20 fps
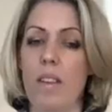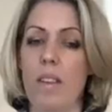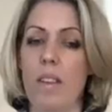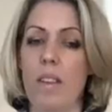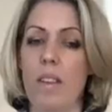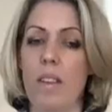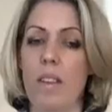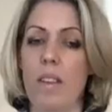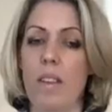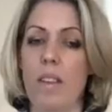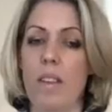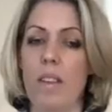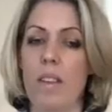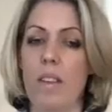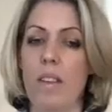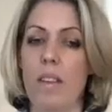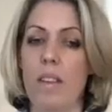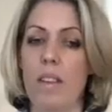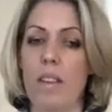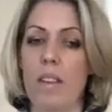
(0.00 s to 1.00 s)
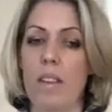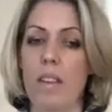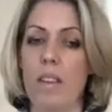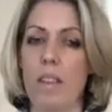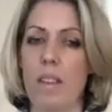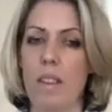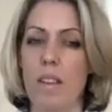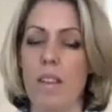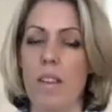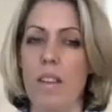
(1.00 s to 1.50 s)

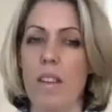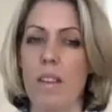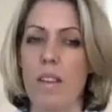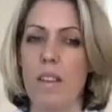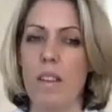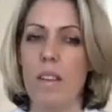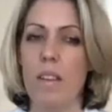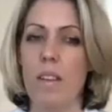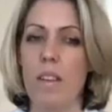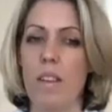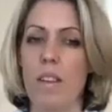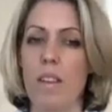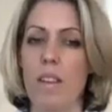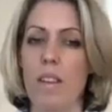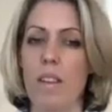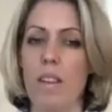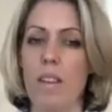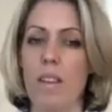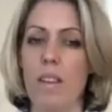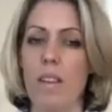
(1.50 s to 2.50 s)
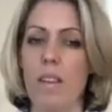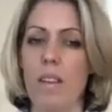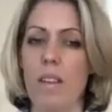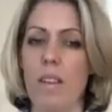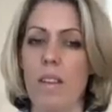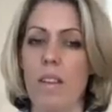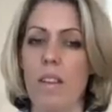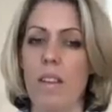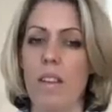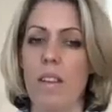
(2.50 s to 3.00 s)

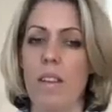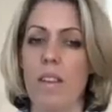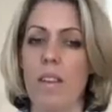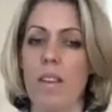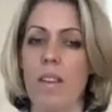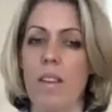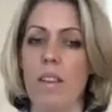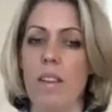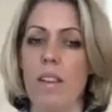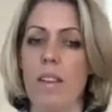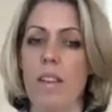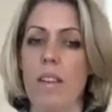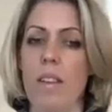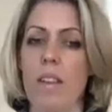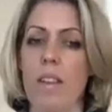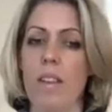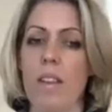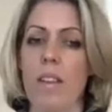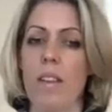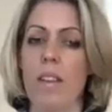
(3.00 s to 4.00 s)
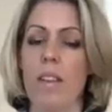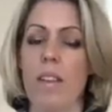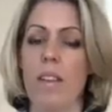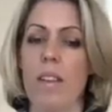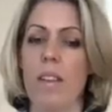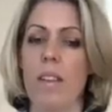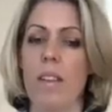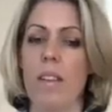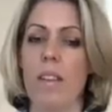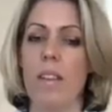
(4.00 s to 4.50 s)

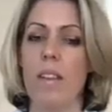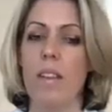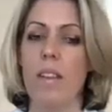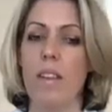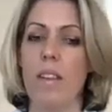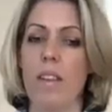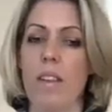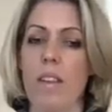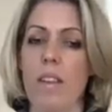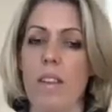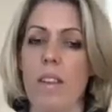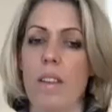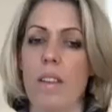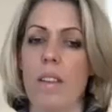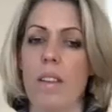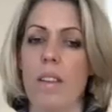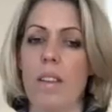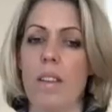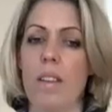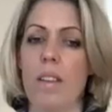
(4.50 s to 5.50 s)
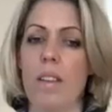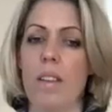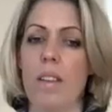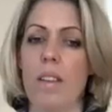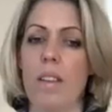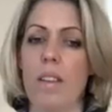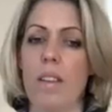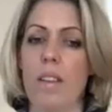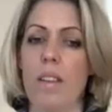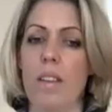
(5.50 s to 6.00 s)

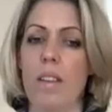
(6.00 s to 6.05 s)
The person shown says nothing.